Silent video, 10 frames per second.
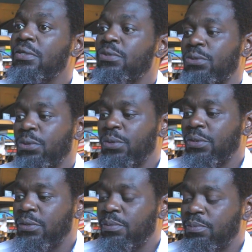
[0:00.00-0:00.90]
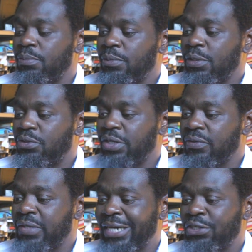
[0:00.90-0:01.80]
So the
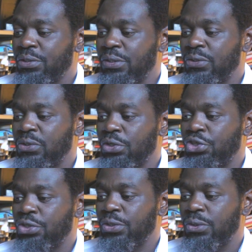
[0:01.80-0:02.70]
transaction is not